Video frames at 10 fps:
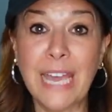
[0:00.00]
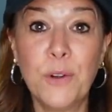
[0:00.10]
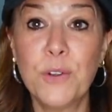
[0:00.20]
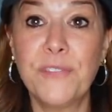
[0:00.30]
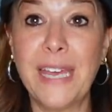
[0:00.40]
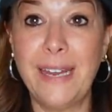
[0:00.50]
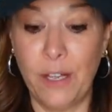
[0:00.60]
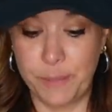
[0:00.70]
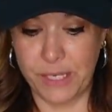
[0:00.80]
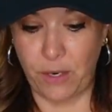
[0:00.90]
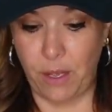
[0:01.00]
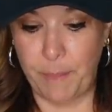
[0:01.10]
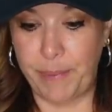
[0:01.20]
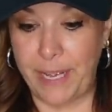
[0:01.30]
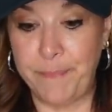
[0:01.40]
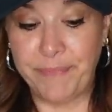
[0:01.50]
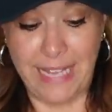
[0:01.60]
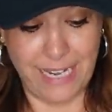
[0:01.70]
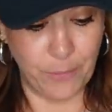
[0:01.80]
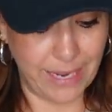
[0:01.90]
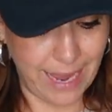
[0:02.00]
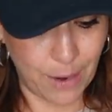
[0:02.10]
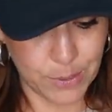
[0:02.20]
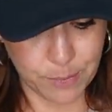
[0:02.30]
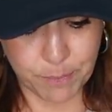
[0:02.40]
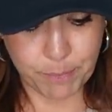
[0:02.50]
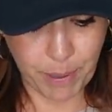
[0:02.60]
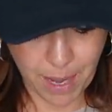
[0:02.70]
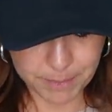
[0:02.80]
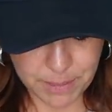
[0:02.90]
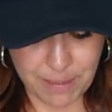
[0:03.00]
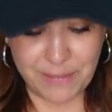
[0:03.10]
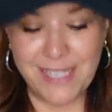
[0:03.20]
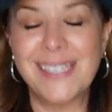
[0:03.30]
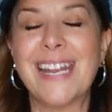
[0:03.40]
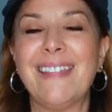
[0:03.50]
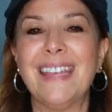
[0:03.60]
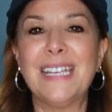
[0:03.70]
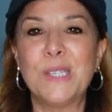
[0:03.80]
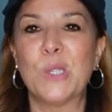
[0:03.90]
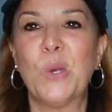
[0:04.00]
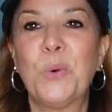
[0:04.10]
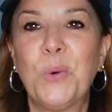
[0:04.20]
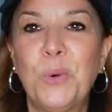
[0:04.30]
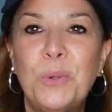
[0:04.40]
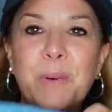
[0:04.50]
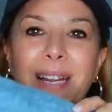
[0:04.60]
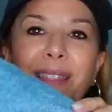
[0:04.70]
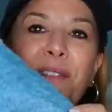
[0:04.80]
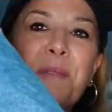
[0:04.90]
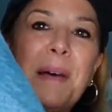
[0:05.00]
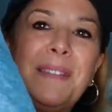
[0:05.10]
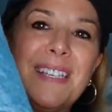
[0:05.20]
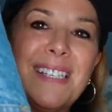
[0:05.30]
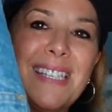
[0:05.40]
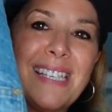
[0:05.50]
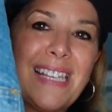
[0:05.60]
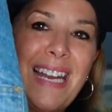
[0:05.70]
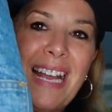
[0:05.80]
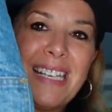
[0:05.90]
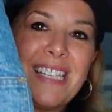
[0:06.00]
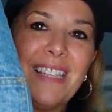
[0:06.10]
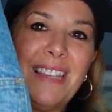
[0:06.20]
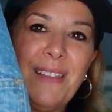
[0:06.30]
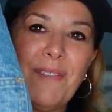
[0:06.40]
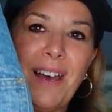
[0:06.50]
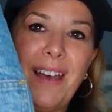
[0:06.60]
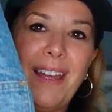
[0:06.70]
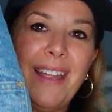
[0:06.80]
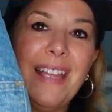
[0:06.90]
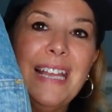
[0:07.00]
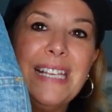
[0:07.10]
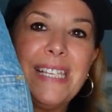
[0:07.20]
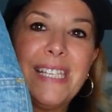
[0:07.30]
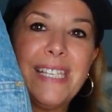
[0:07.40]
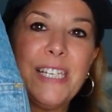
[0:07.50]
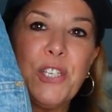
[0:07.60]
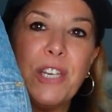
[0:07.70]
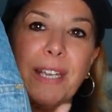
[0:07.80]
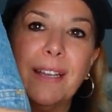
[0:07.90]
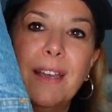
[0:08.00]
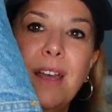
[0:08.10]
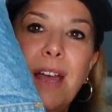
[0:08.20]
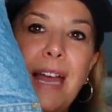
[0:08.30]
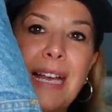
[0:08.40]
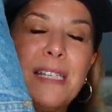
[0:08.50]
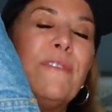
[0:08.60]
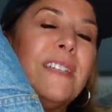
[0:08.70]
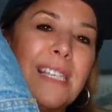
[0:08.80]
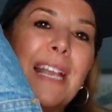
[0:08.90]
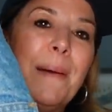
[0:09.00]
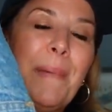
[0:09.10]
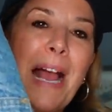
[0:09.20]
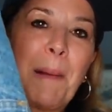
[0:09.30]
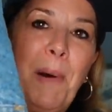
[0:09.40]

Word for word: I don't know if that helps at all, but anyway, I was pumped about this and I think it's so cool. What I love about this is that it has the Levi stitching as if it's like a back